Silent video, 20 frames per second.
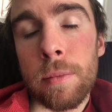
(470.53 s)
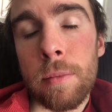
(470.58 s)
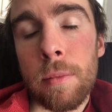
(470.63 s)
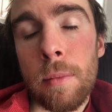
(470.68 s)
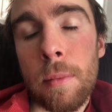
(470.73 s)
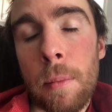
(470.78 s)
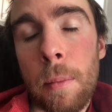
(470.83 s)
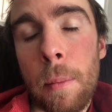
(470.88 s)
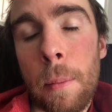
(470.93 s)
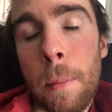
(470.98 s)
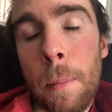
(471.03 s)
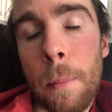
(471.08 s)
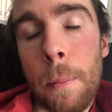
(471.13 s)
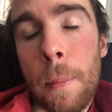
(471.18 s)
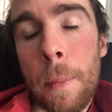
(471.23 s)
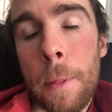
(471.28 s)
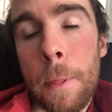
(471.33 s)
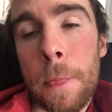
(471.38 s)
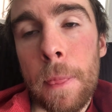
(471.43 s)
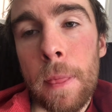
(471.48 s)

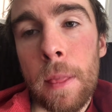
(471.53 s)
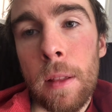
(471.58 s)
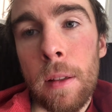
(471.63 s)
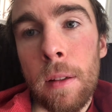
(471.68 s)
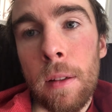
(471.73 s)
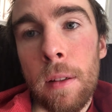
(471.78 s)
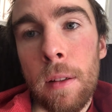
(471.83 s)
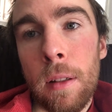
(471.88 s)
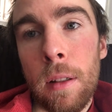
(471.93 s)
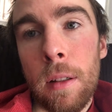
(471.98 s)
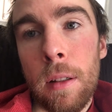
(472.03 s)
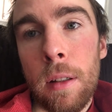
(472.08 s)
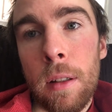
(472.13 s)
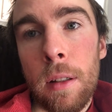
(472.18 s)
Nobody speaks.